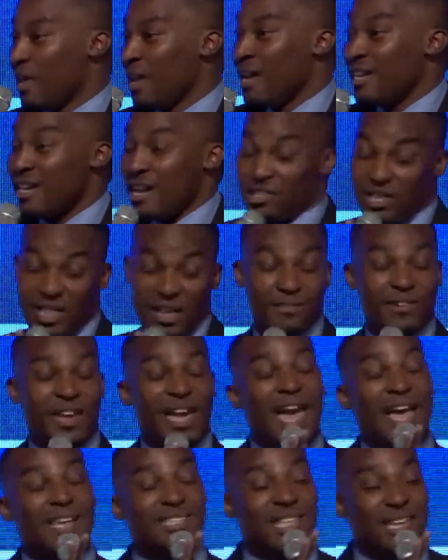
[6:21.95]
Now, South Africa
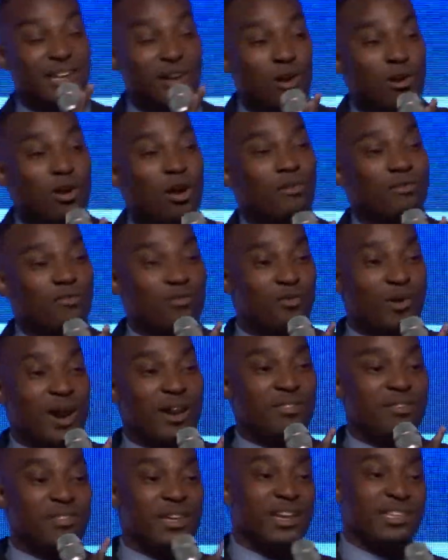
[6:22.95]
has done a lot of
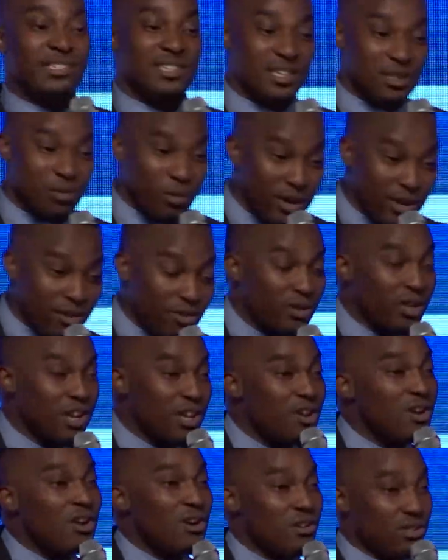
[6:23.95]
great things in 23
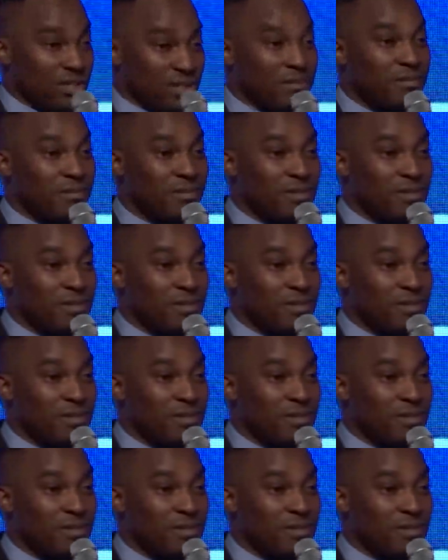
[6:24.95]
years.